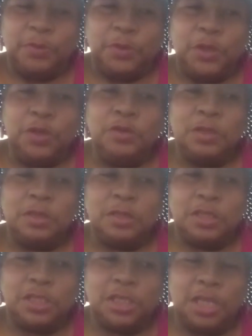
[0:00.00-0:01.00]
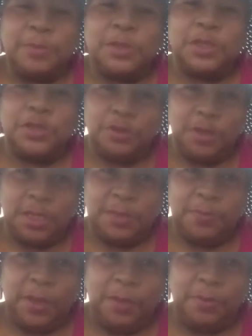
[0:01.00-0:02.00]
You come to
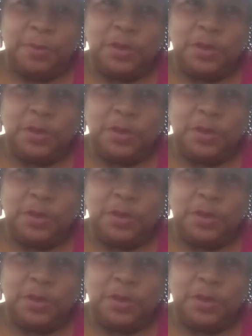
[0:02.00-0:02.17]
trust people.